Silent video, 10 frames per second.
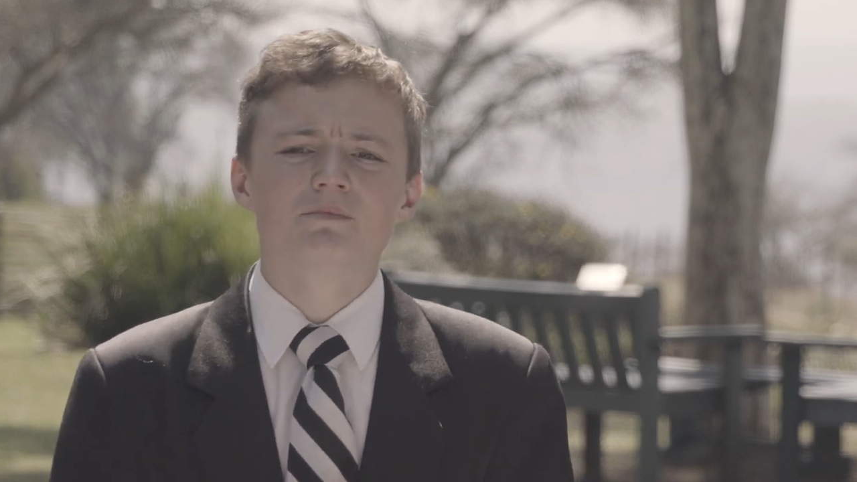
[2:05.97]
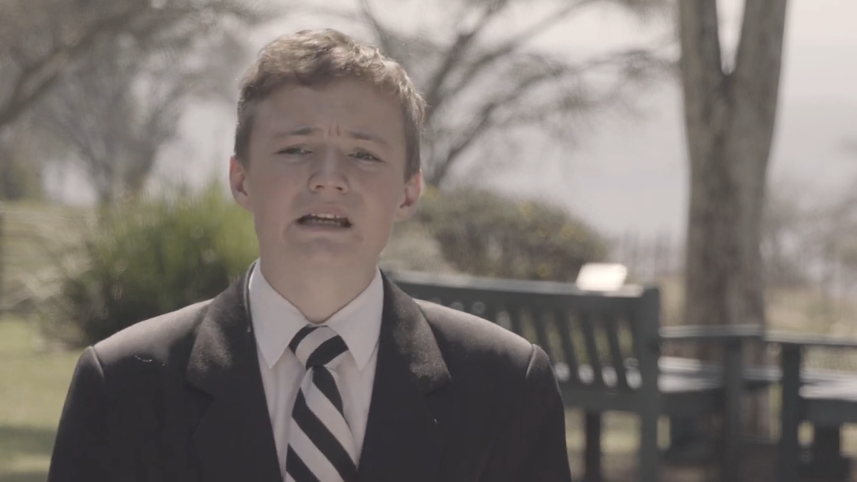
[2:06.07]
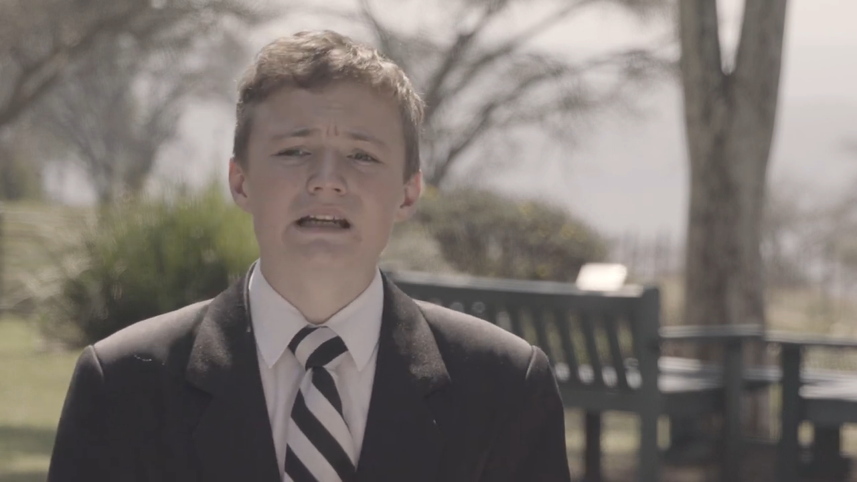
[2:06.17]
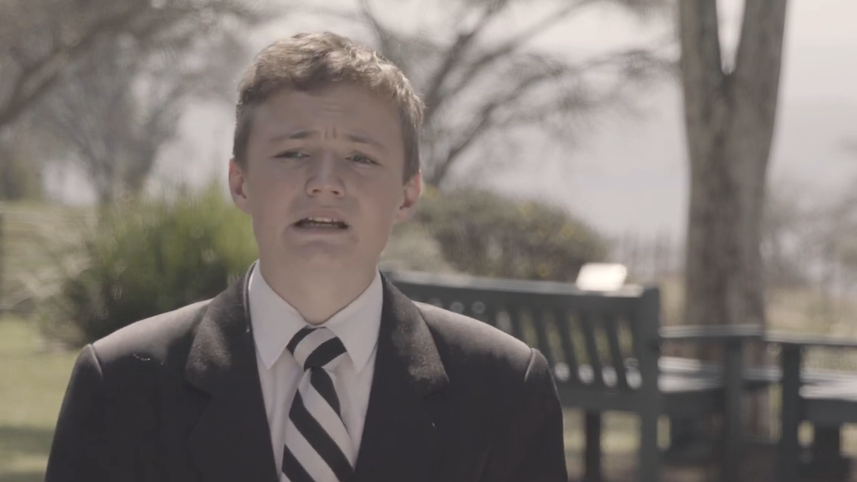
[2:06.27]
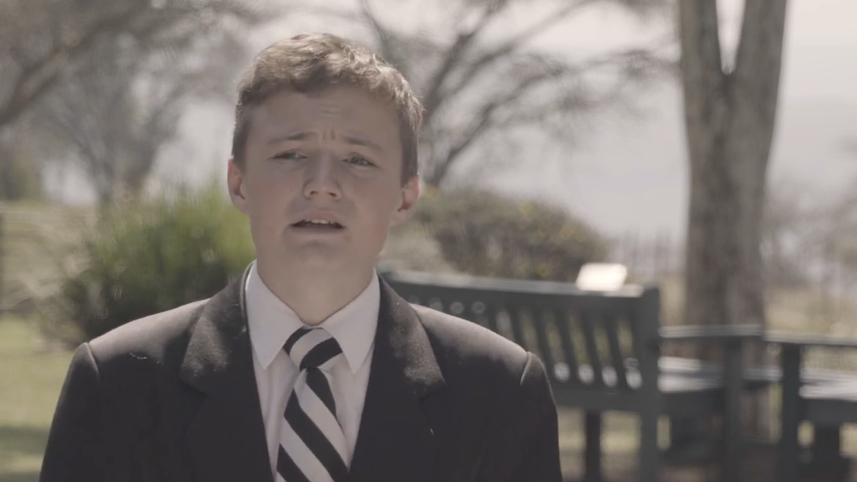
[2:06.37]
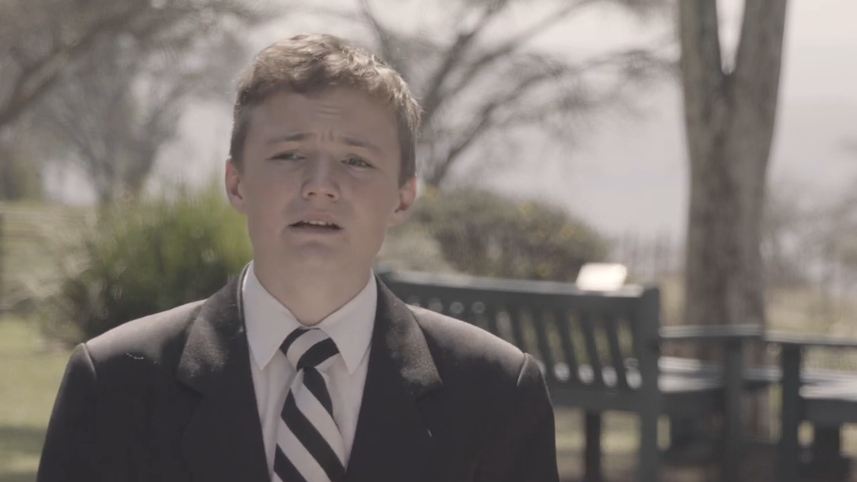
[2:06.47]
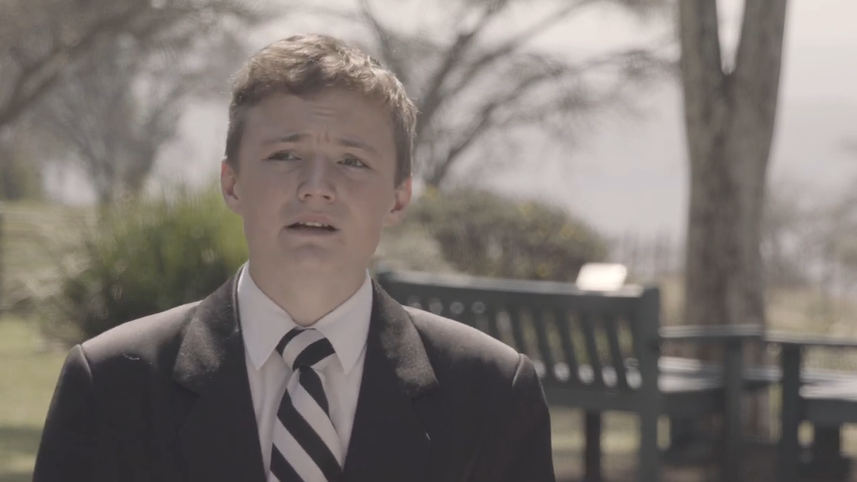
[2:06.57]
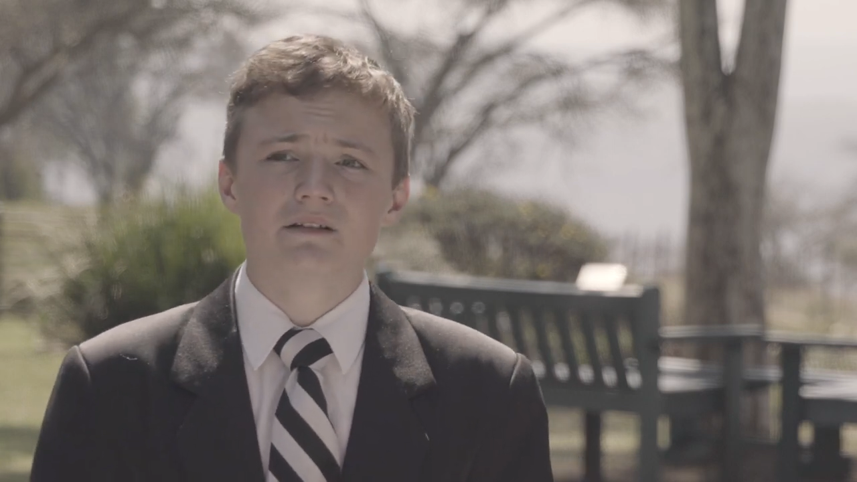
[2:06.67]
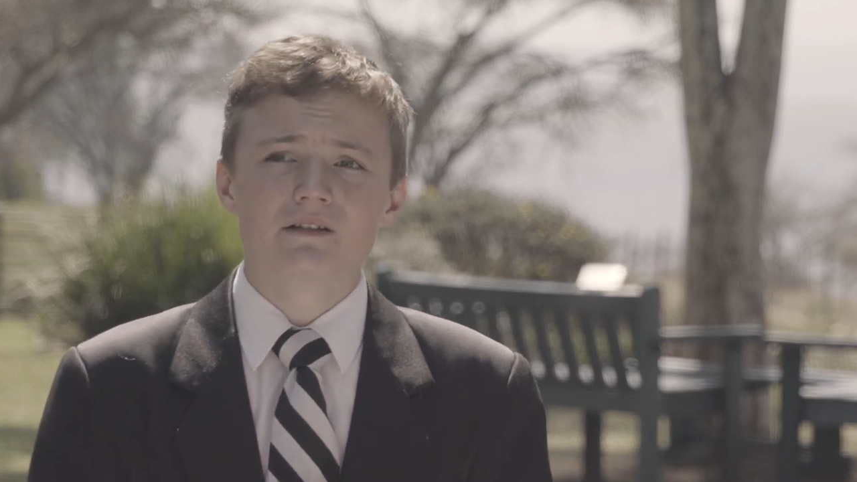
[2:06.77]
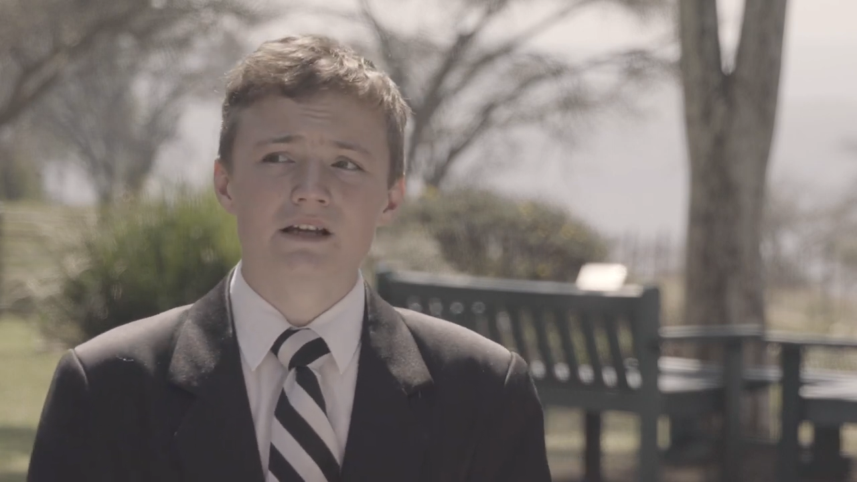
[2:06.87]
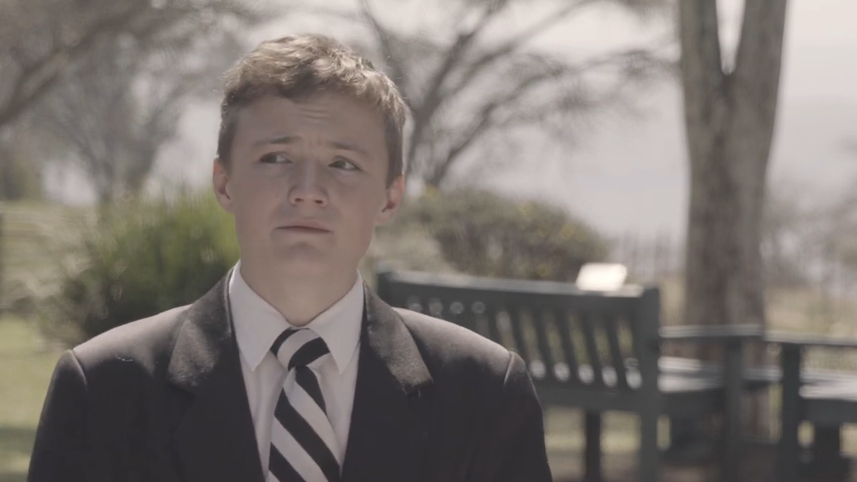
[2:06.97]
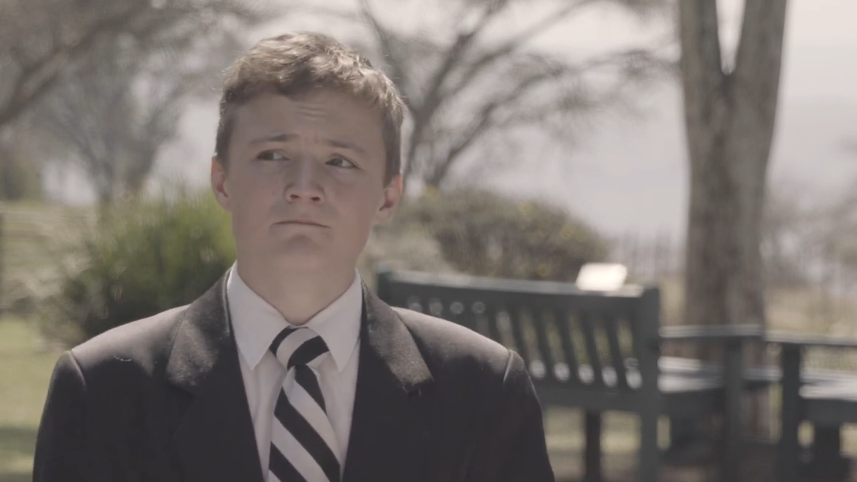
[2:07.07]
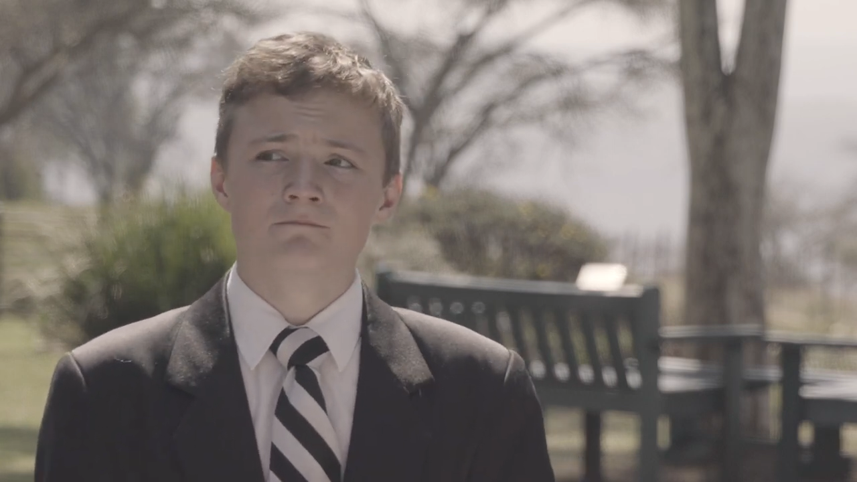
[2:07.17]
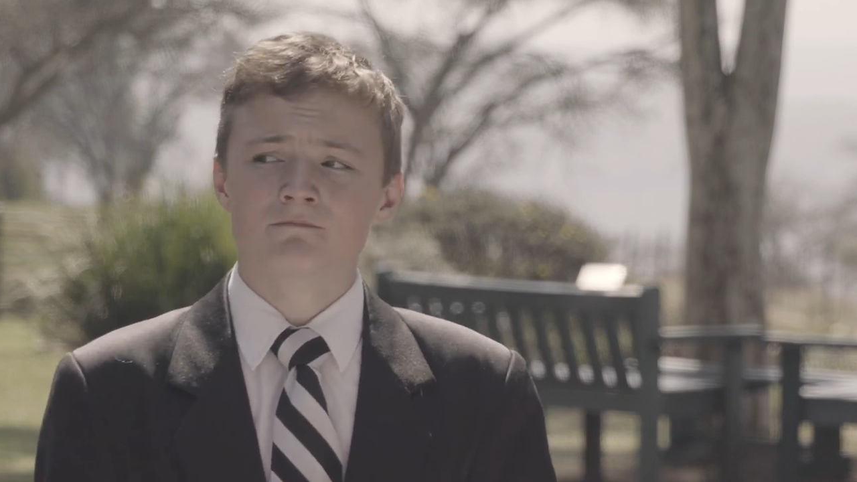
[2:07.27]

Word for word: be in